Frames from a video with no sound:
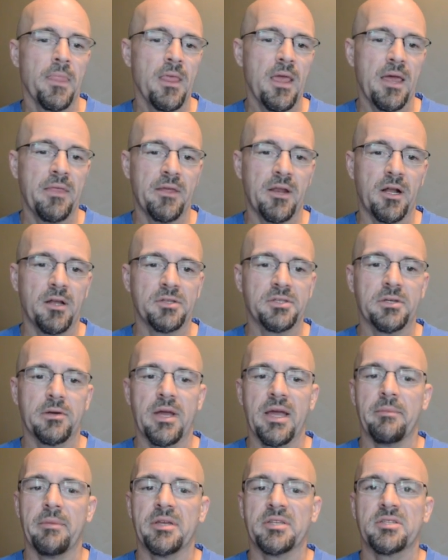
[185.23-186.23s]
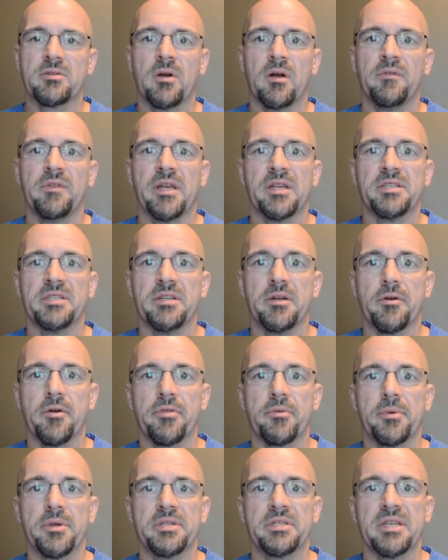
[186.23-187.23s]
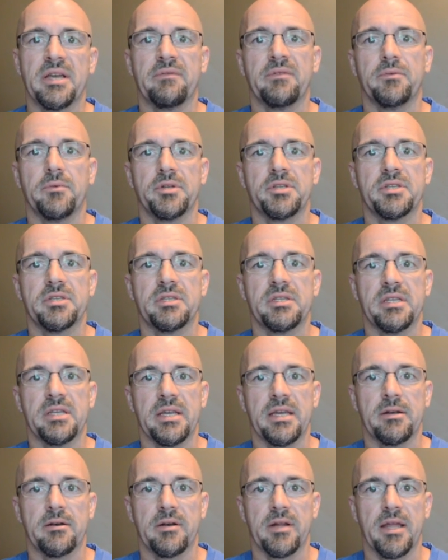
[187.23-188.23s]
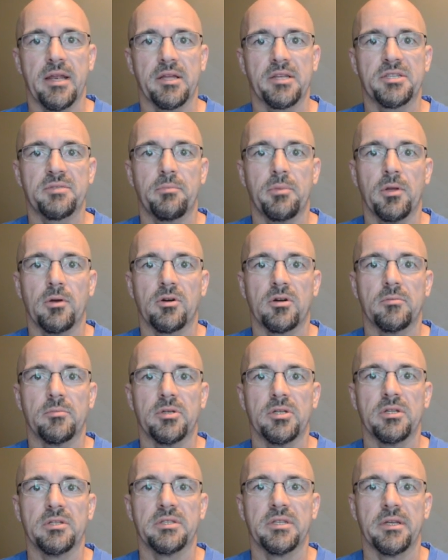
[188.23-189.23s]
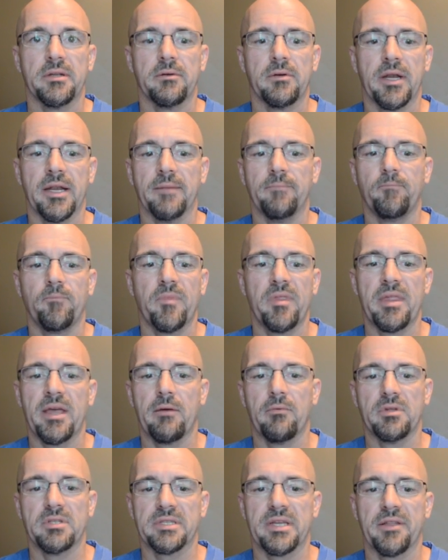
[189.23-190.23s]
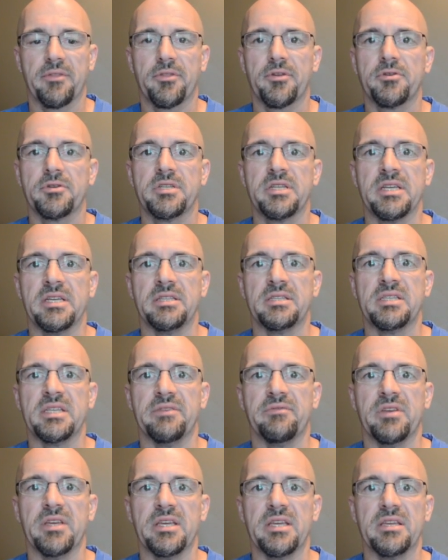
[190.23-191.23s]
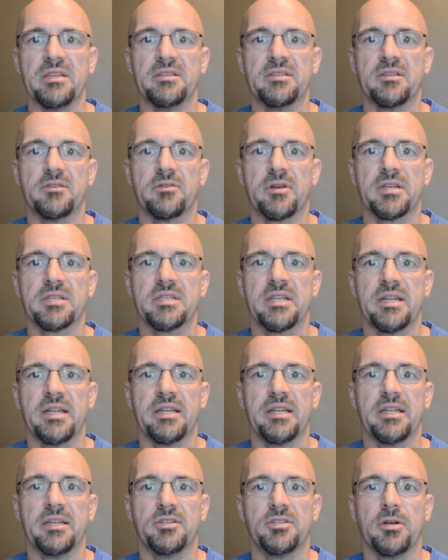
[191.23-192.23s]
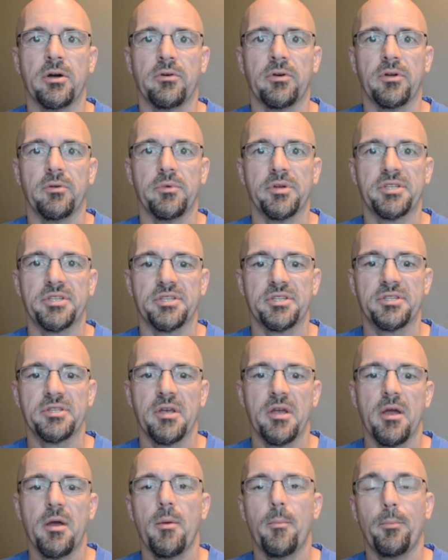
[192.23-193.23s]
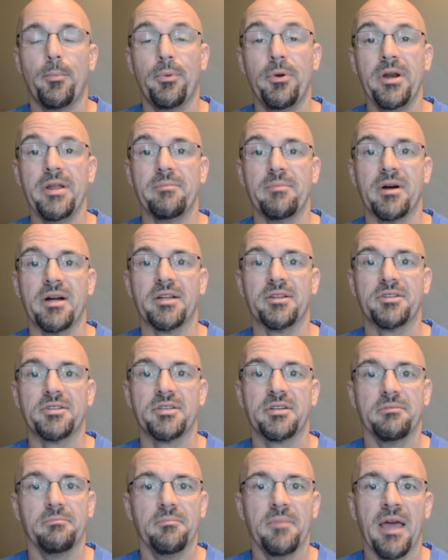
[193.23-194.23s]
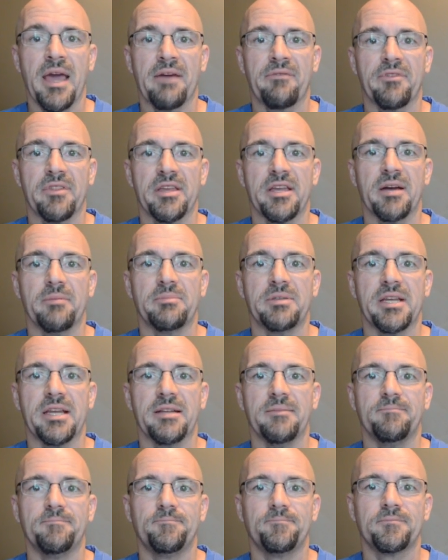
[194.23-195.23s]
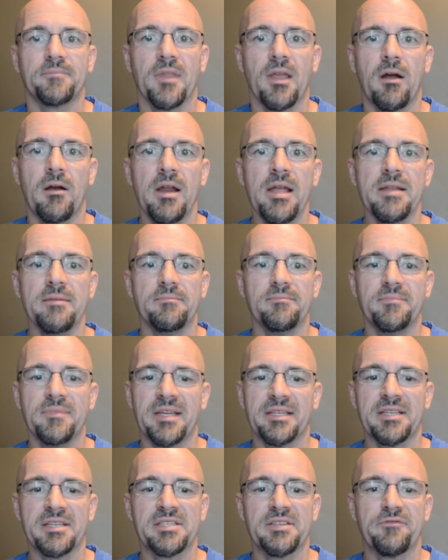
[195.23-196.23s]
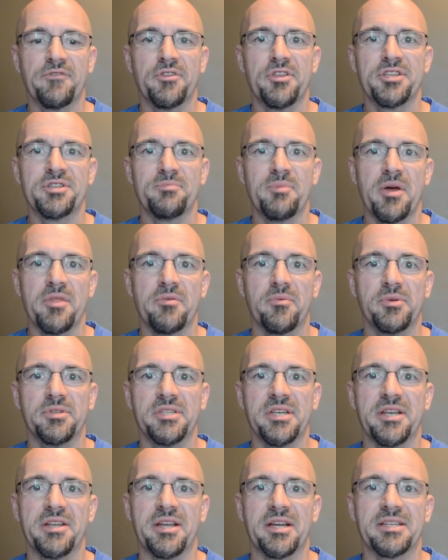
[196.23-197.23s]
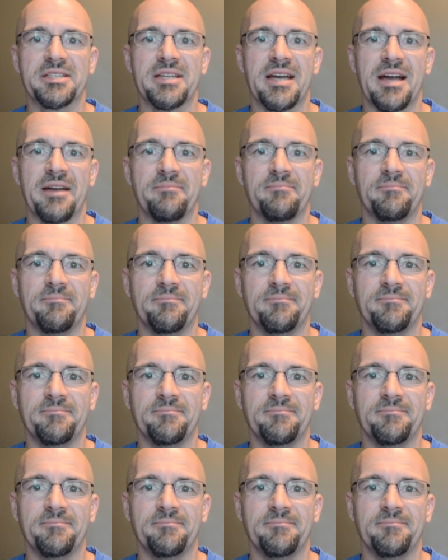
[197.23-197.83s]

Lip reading: And then also MS-12-037, which is the Internet Explorer bulletin, right? And that one's got 13 CVEs addressed in it in total, which is pretty much half of the update. Alright, that does it for this month. We'll see you next time.